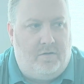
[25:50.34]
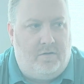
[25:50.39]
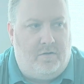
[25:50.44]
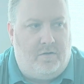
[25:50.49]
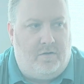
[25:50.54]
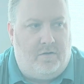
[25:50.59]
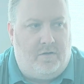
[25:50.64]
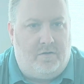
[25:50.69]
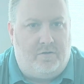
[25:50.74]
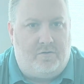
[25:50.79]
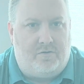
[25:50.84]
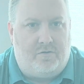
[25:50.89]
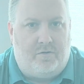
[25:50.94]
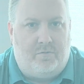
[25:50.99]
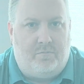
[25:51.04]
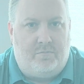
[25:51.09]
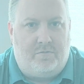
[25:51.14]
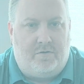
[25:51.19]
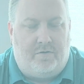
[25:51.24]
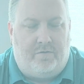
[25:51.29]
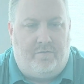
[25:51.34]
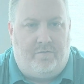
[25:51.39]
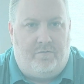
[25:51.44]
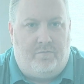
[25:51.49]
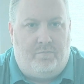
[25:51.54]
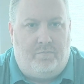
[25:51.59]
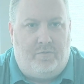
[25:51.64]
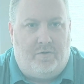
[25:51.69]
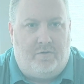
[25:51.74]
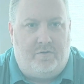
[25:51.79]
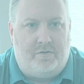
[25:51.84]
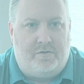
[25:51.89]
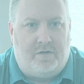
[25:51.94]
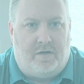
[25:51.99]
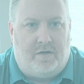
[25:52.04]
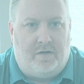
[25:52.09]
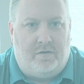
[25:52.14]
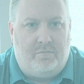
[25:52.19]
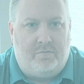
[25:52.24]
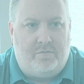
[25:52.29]
in terms of build
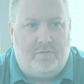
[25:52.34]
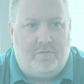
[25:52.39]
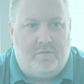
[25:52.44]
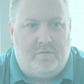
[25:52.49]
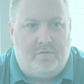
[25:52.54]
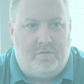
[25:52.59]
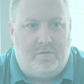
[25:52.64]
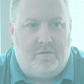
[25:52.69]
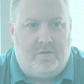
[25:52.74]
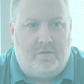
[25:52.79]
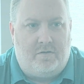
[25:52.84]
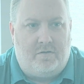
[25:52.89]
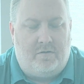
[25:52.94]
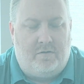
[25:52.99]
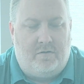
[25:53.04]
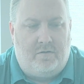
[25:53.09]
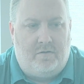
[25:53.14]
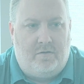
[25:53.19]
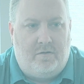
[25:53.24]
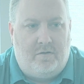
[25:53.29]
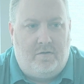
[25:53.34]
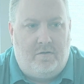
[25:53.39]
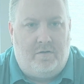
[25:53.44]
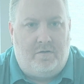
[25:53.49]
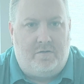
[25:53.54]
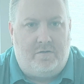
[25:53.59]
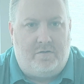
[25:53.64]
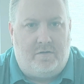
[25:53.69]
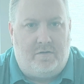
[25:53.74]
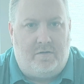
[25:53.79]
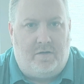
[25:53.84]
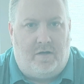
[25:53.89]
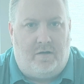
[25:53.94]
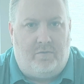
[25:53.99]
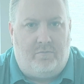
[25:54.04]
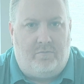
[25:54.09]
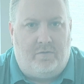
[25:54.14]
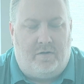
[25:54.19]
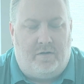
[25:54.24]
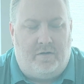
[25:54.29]
times to
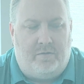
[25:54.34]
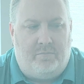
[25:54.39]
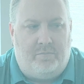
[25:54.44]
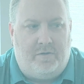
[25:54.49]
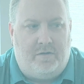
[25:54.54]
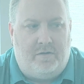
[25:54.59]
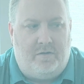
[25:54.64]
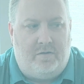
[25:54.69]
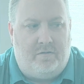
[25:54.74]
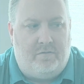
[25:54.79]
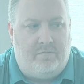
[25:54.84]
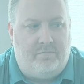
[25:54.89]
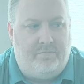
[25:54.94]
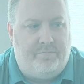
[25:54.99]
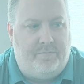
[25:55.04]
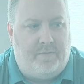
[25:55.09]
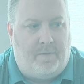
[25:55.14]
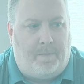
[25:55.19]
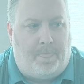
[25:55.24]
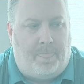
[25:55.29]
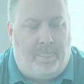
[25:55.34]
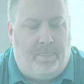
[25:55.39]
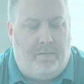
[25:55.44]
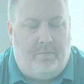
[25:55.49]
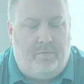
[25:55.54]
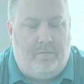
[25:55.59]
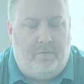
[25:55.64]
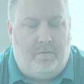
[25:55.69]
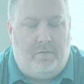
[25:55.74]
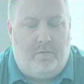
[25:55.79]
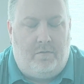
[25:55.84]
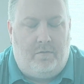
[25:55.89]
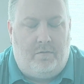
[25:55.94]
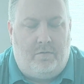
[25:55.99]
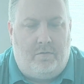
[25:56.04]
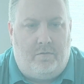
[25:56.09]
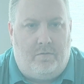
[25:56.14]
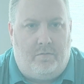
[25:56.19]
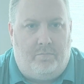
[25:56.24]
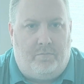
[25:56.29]
not really be
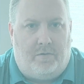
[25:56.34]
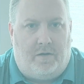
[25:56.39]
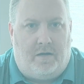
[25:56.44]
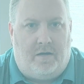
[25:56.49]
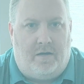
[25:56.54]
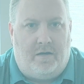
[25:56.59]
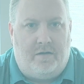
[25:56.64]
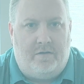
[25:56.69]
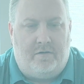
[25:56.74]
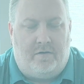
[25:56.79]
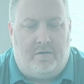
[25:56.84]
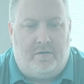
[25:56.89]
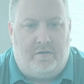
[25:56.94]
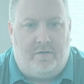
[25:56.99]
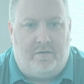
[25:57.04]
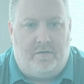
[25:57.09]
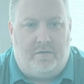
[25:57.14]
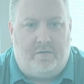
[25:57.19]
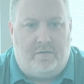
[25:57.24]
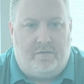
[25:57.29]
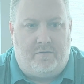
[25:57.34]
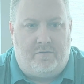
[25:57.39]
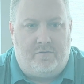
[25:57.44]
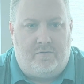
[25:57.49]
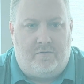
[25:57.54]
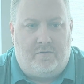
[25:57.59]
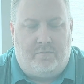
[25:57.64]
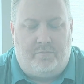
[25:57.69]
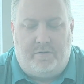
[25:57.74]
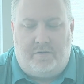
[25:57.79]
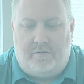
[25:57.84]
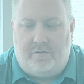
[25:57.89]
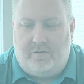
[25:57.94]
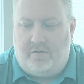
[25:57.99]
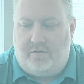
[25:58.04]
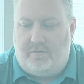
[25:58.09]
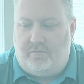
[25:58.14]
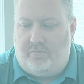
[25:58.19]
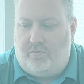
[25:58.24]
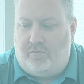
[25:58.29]
behind on anything. So it'll be
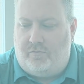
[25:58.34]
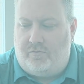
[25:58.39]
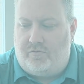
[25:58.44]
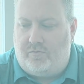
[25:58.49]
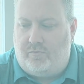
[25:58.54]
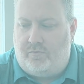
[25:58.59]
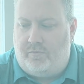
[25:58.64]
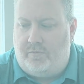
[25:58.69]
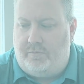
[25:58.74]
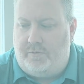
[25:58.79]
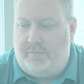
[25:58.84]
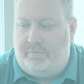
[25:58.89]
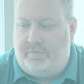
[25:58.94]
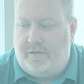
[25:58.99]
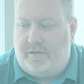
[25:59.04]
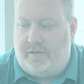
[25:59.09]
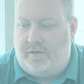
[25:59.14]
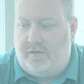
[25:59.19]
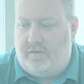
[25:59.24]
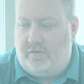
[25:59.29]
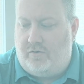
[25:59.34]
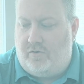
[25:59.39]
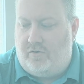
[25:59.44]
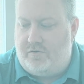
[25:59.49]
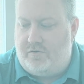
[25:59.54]
good. We'll be picking those